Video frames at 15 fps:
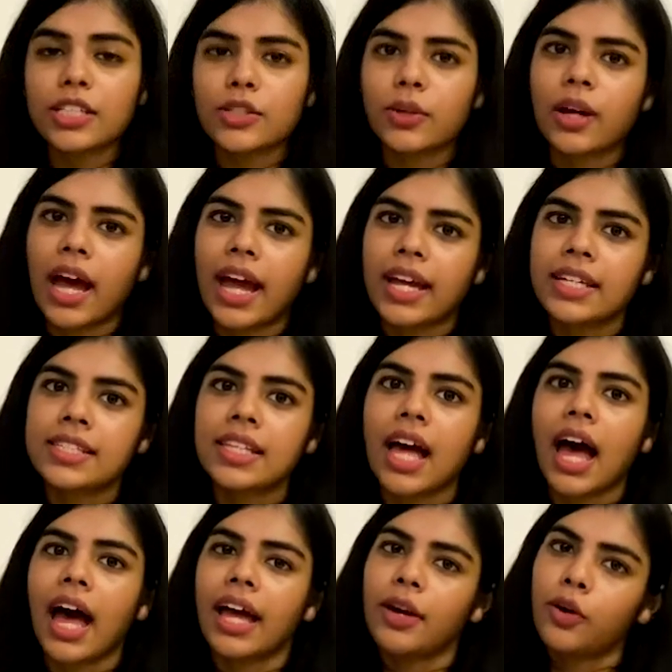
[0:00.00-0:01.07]
So guys,
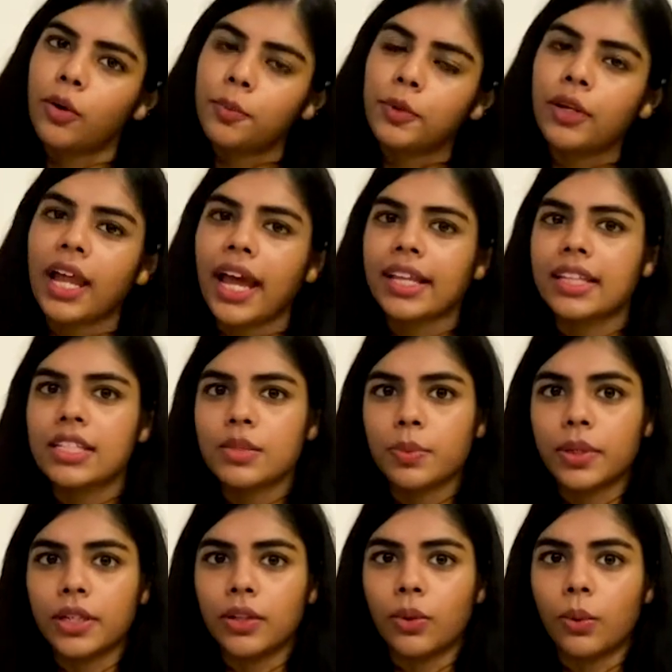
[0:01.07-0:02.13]
I hope you liked this
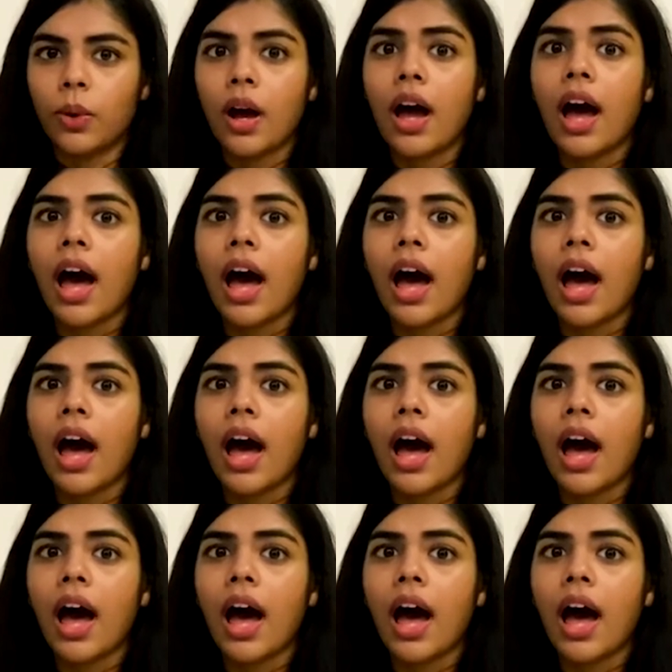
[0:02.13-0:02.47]
video.